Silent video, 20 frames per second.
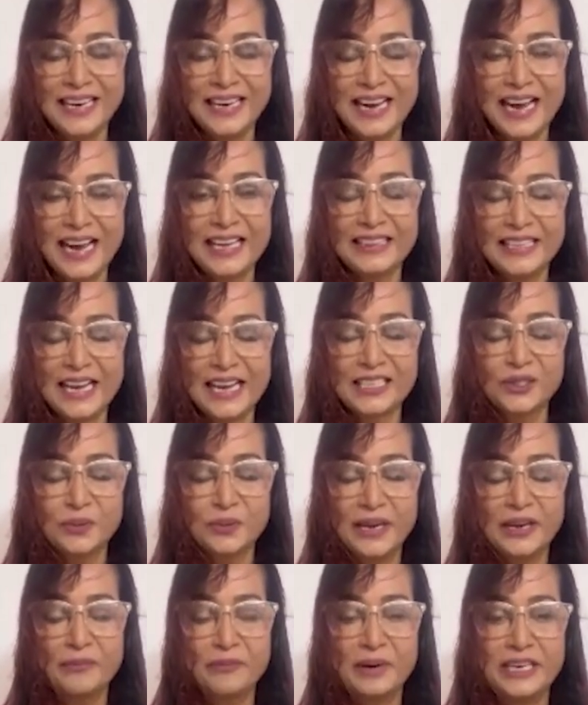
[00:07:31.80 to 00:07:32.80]
And that's
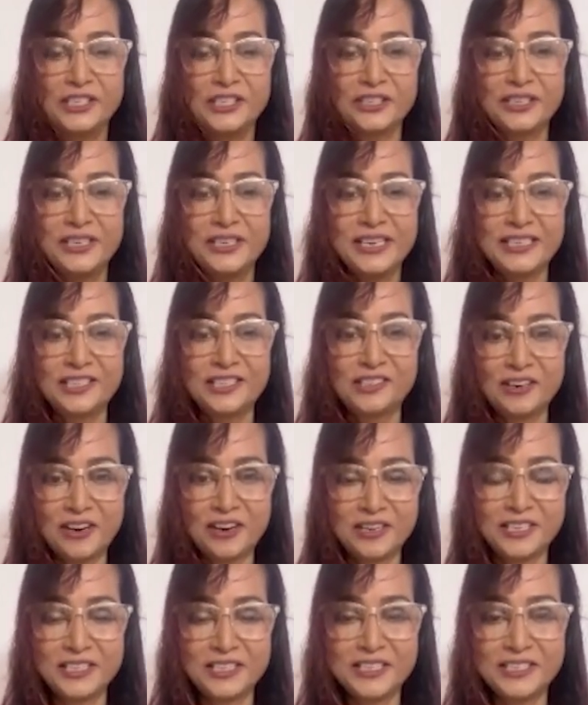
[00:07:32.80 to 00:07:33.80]
where my journey
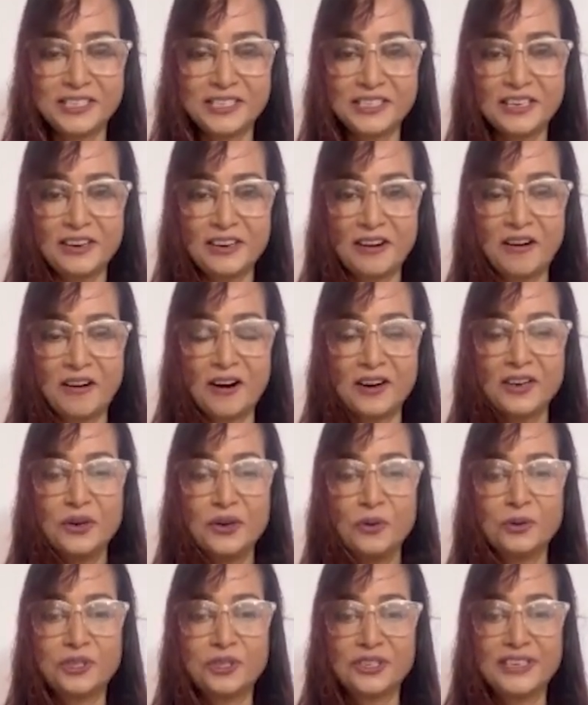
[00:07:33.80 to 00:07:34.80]
started on
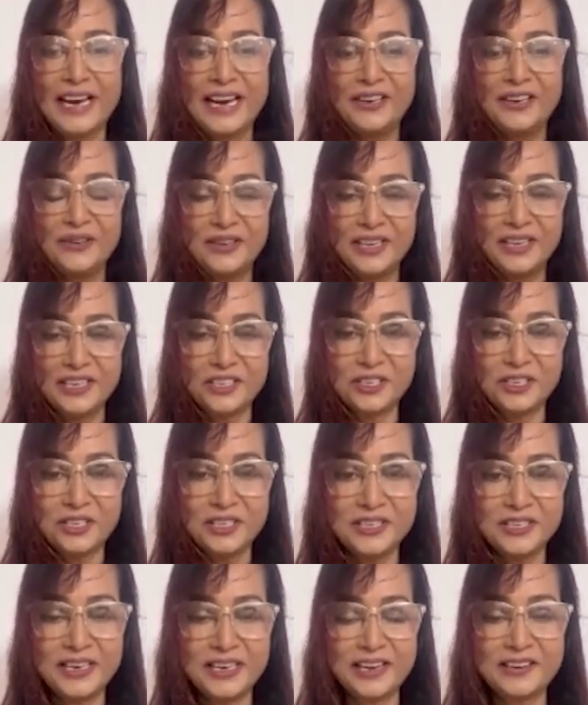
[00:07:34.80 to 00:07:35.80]
ocean
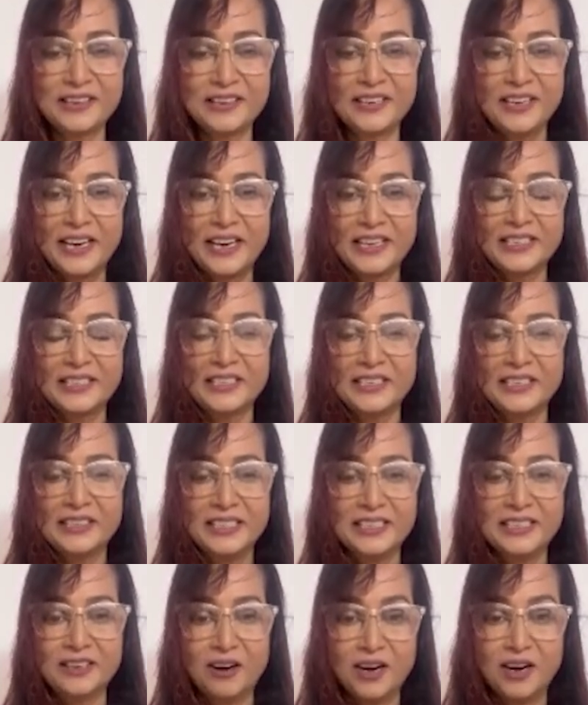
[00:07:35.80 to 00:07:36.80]
education and connecting
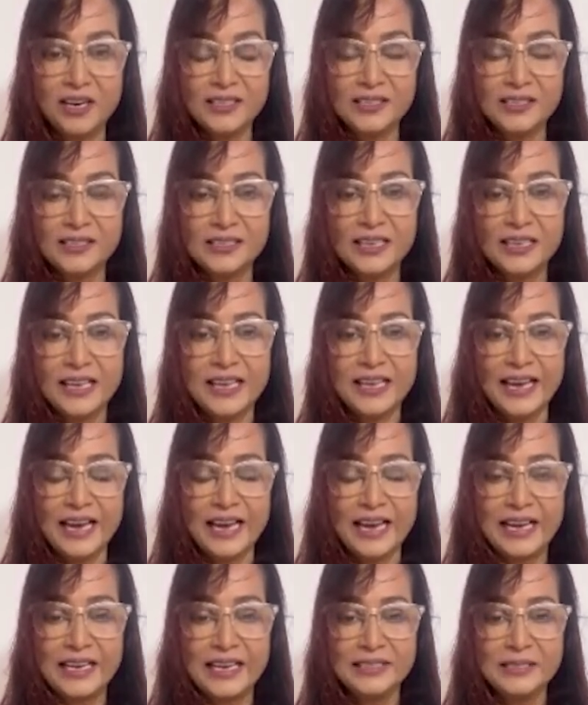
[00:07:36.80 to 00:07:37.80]
the dots.
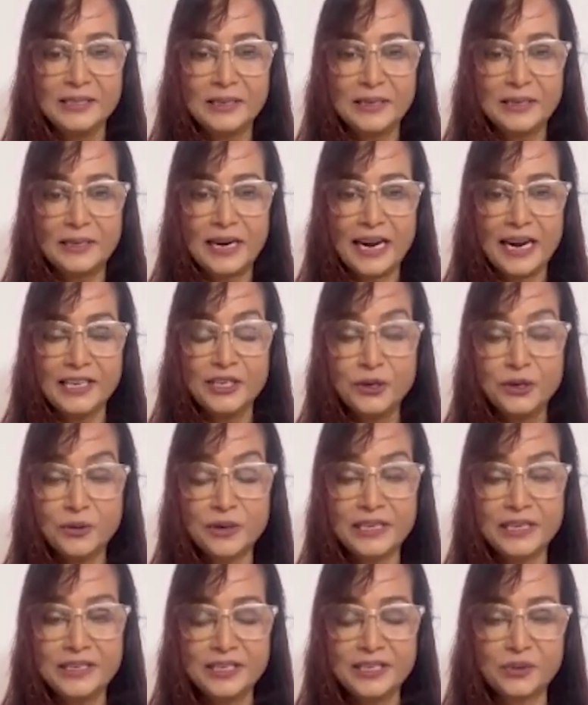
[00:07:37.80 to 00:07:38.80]
And I know
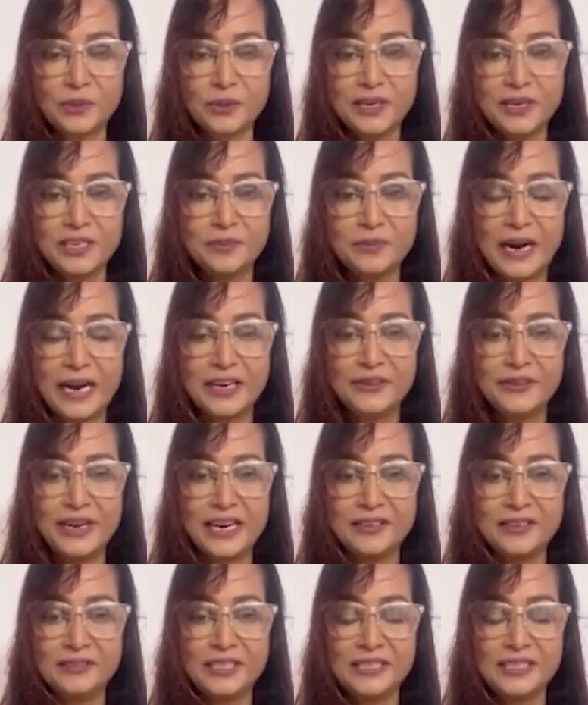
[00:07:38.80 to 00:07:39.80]
it is World
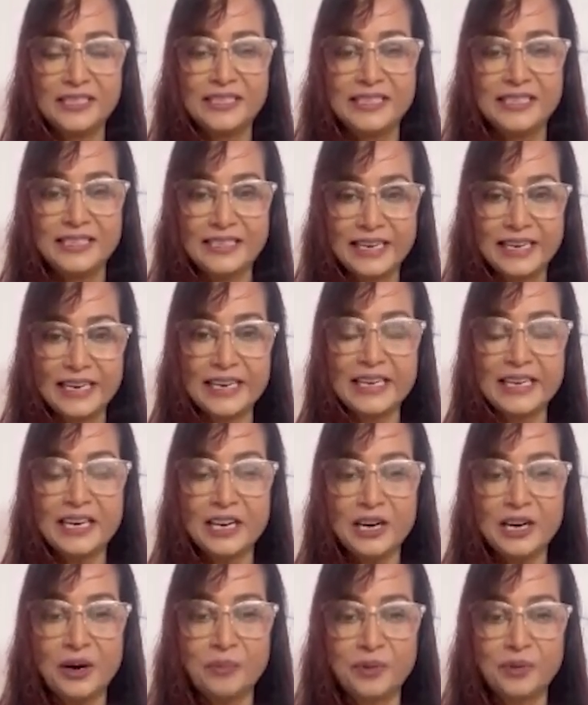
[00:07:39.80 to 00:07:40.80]
Biodiversity Day,
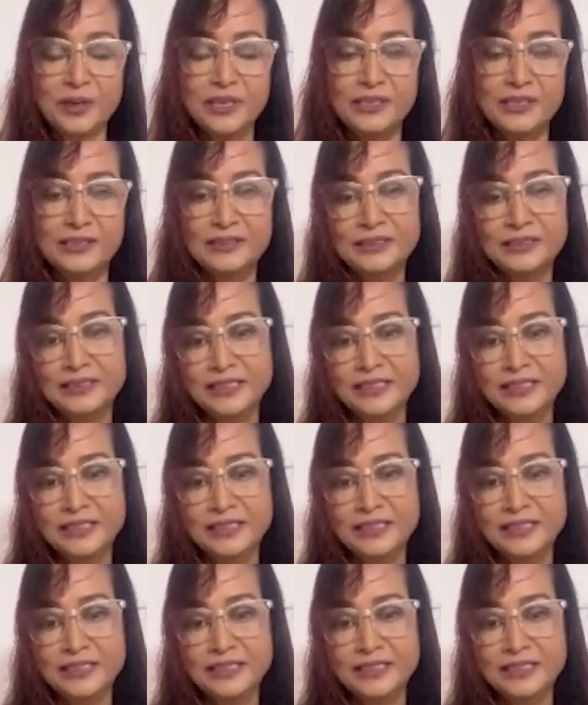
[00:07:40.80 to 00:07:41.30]
but